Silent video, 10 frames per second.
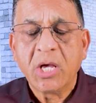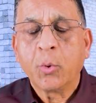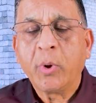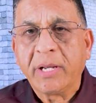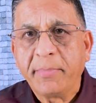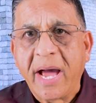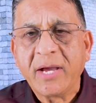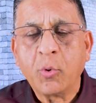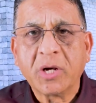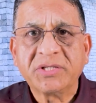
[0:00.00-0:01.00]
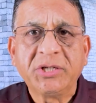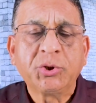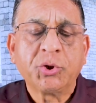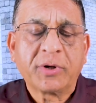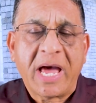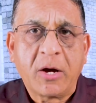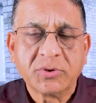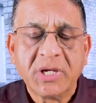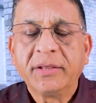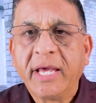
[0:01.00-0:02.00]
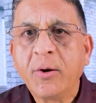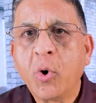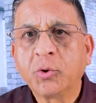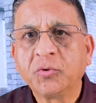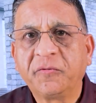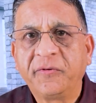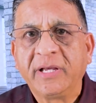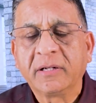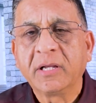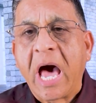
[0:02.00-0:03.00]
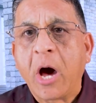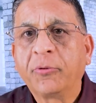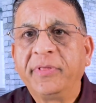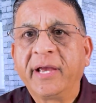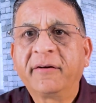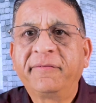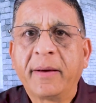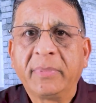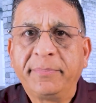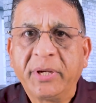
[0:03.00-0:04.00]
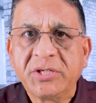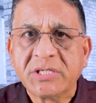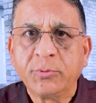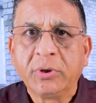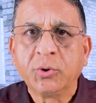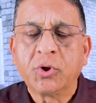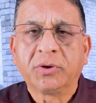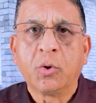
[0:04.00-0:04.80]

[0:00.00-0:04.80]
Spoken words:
when a buyer walks into your house, they want to feel how their family pictures will look on the